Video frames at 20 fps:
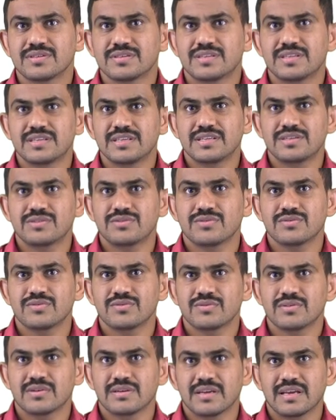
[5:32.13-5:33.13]
D
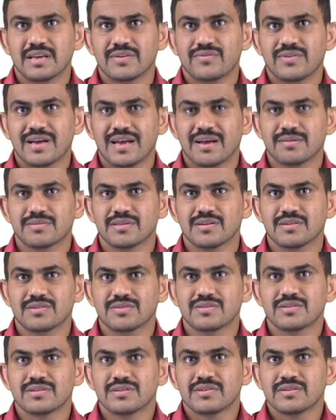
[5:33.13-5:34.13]
to F I have
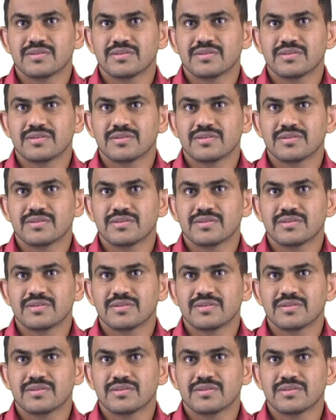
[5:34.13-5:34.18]
the